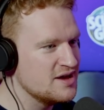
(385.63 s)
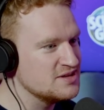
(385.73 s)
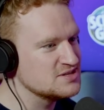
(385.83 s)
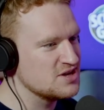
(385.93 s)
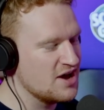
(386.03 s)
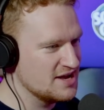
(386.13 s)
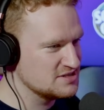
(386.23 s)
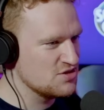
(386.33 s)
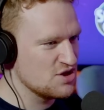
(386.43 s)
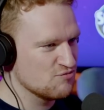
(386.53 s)
in
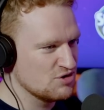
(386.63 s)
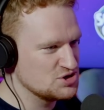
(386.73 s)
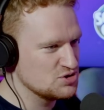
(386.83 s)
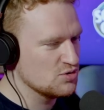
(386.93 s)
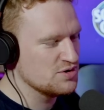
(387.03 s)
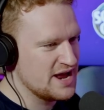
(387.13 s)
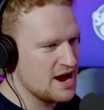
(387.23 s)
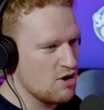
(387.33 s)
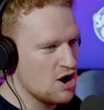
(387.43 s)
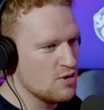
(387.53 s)
size than the original
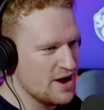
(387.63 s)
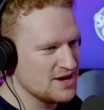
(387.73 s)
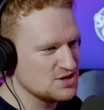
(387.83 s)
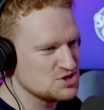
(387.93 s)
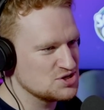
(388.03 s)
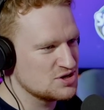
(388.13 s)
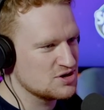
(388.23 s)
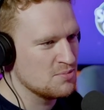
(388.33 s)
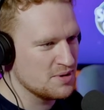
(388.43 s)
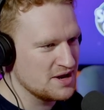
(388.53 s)
now OH
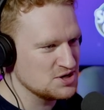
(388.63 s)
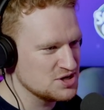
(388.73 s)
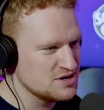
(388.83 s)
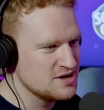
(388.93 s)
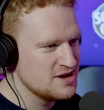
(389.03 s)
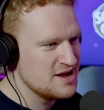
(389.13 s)
combination.